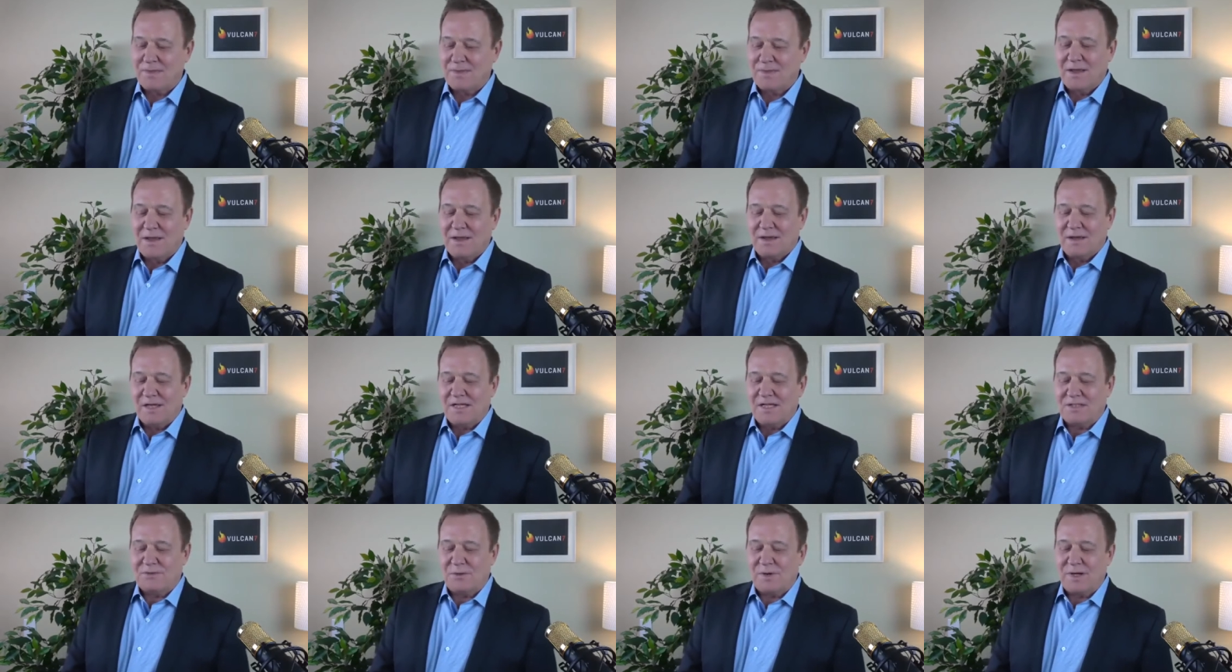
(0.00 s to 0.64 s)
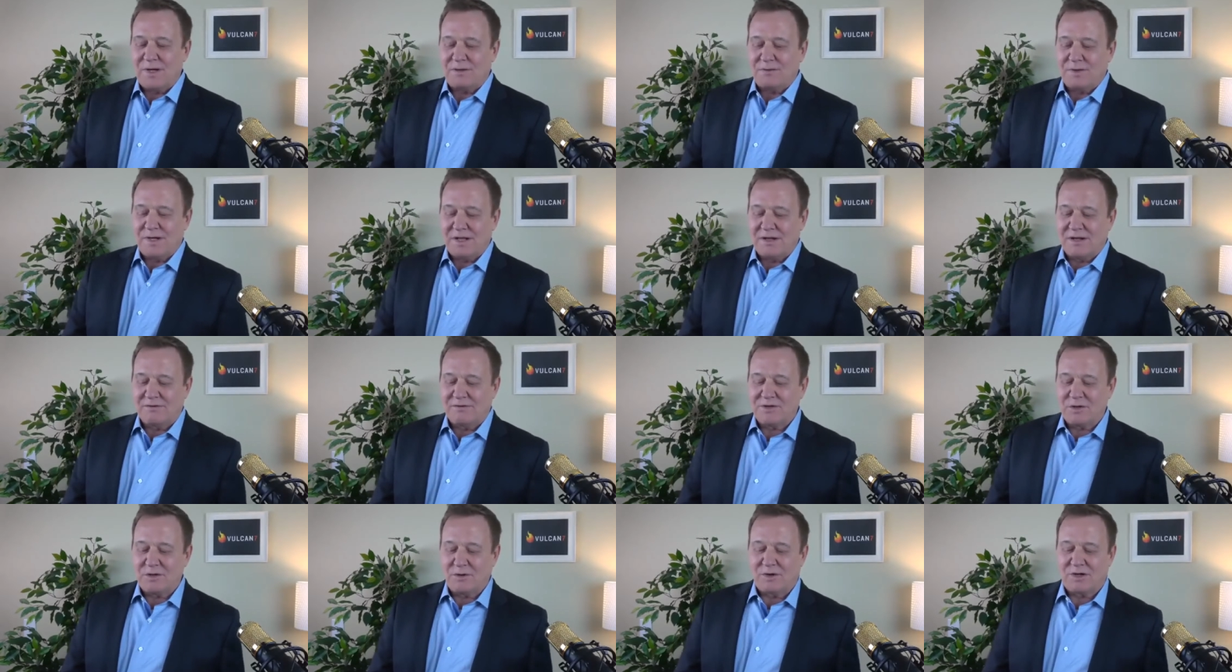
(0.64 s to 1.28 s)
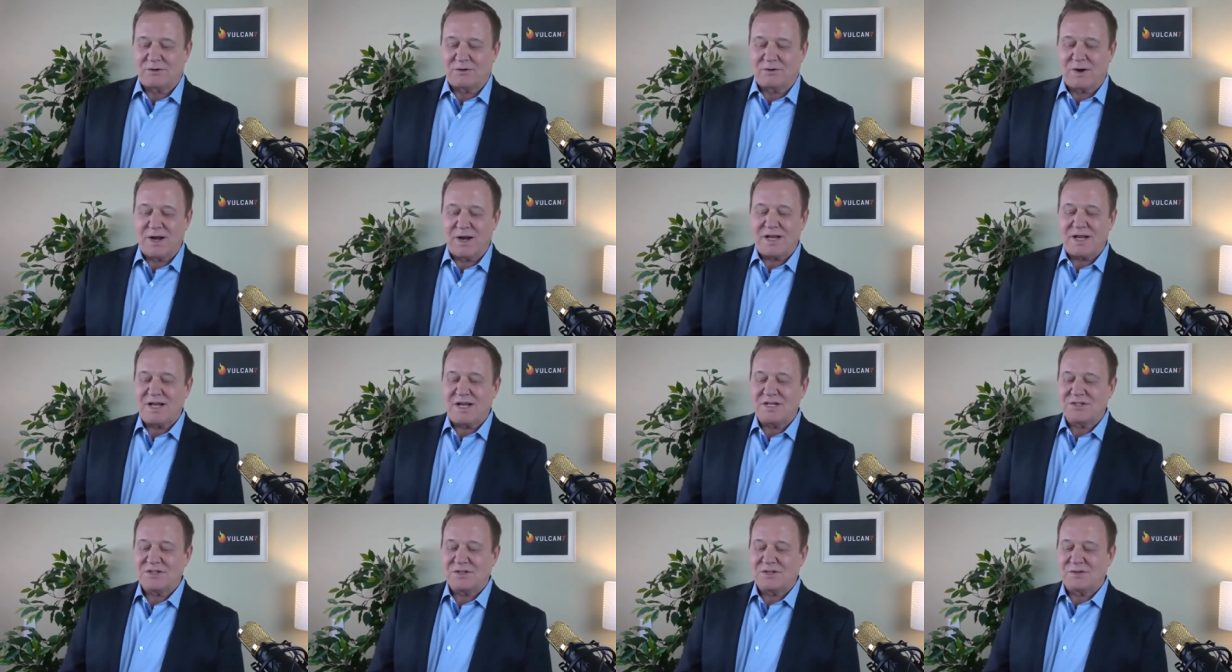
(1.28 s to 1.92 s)
Each week we interview a great
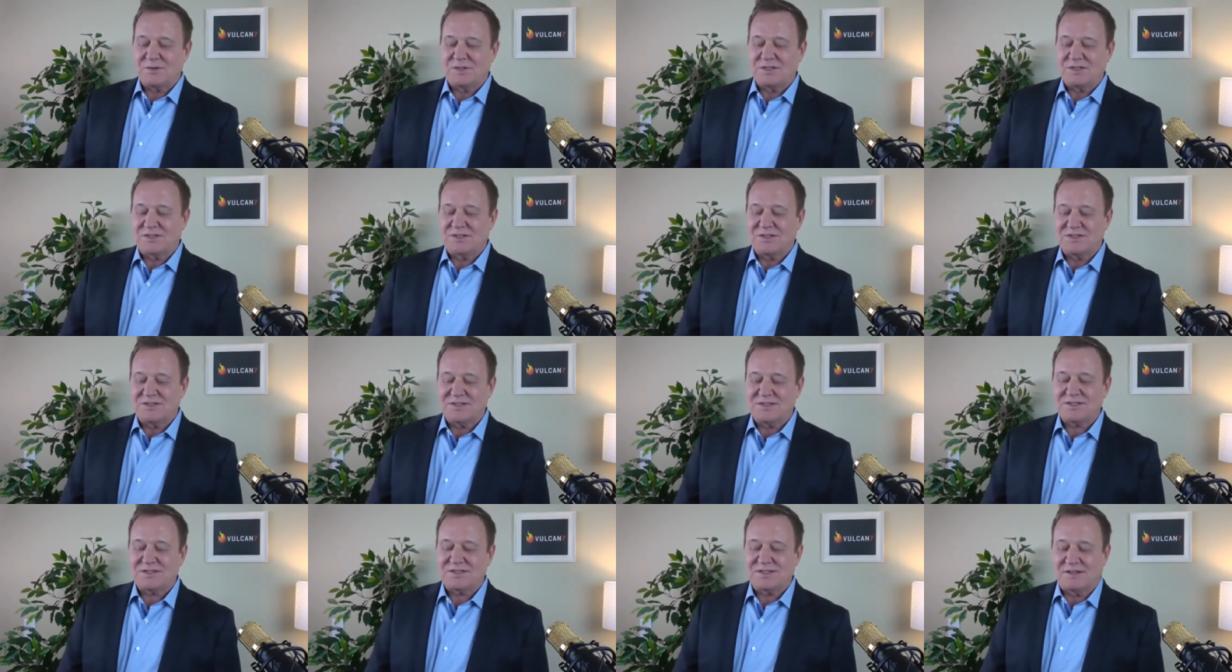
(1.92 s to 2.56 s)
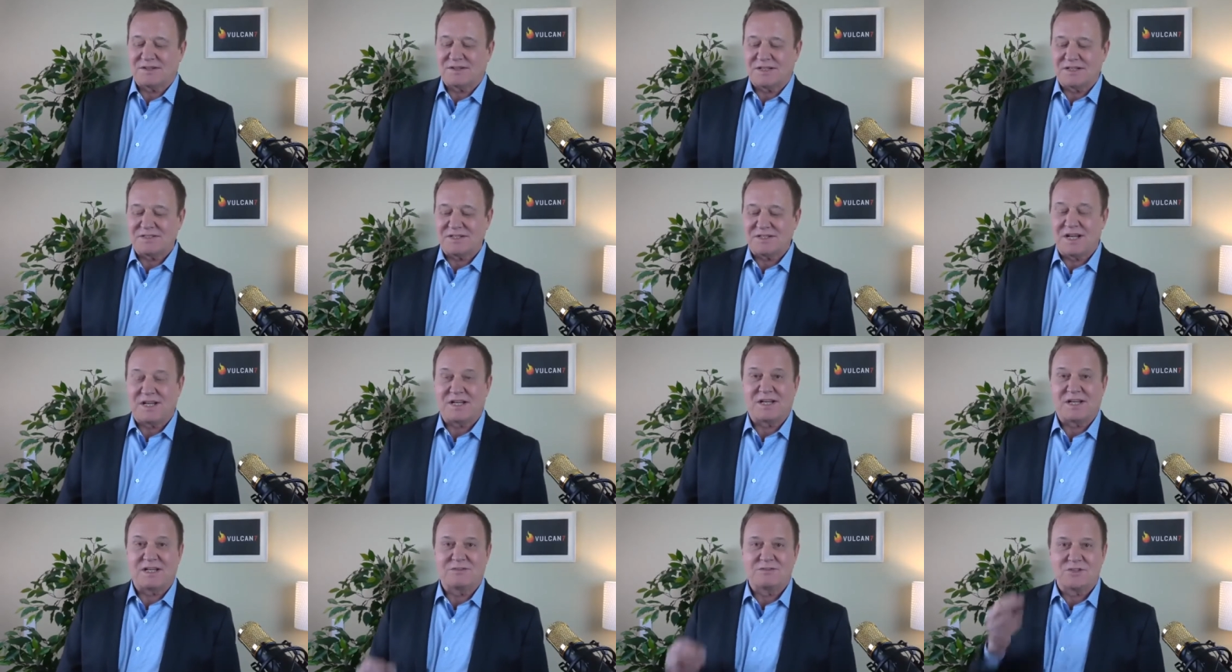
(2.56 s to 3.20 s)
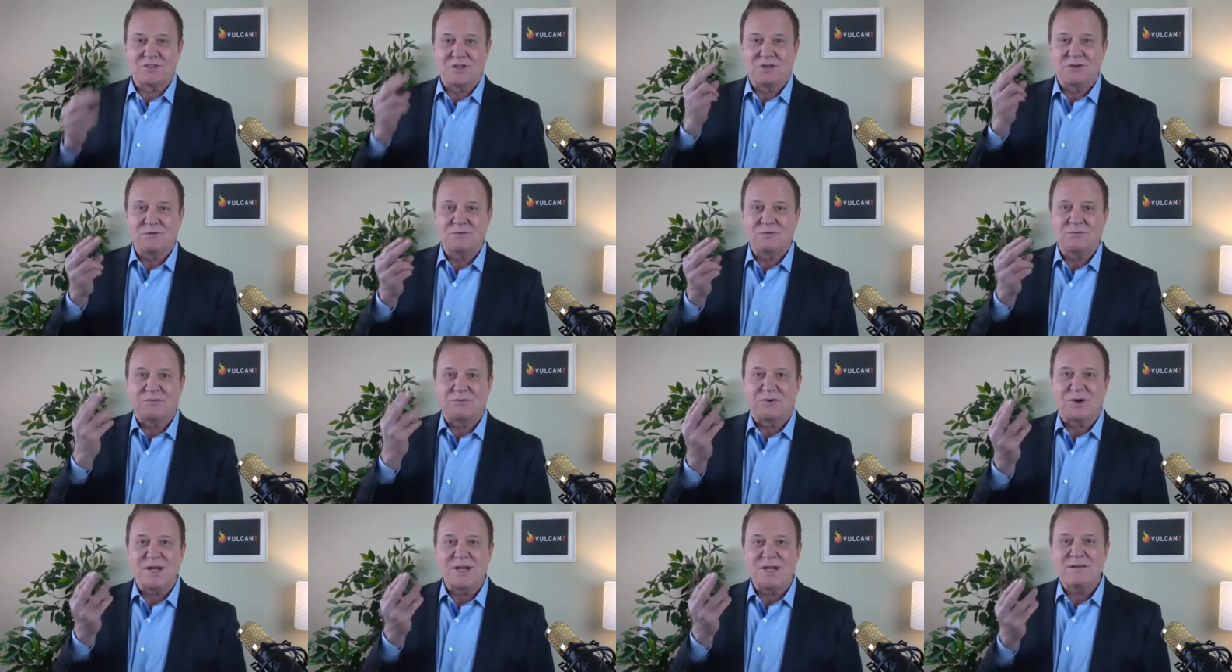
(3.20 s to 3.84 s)
agent who is consistently taking 2,
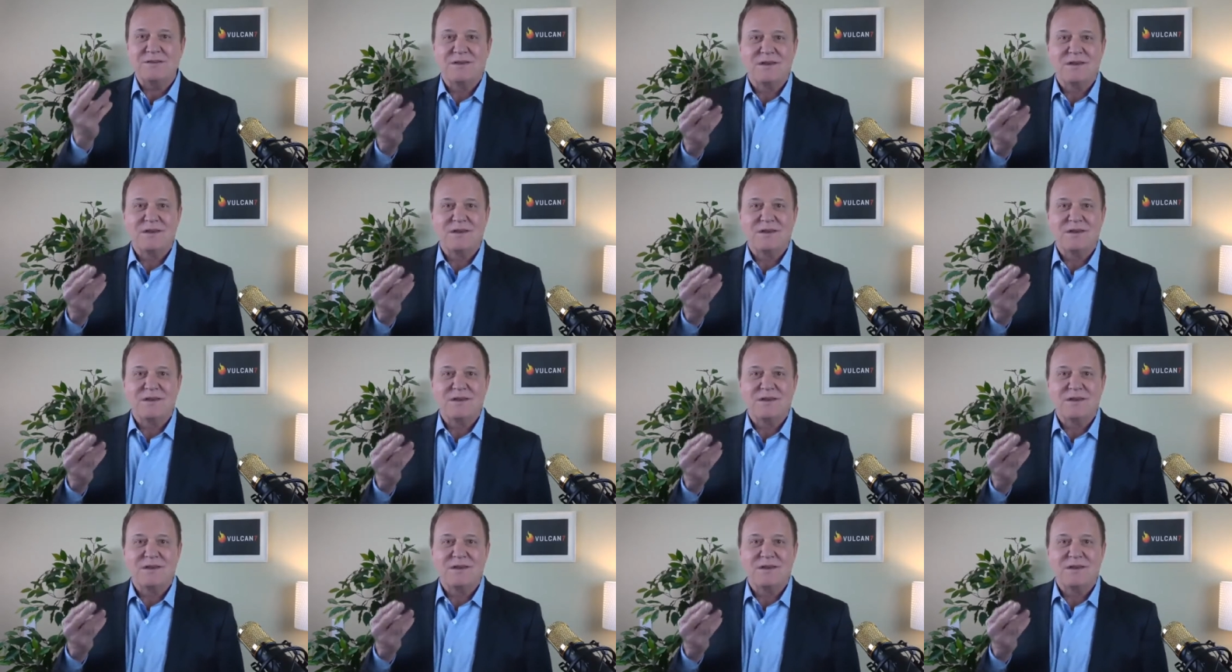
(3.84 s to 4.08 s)
3,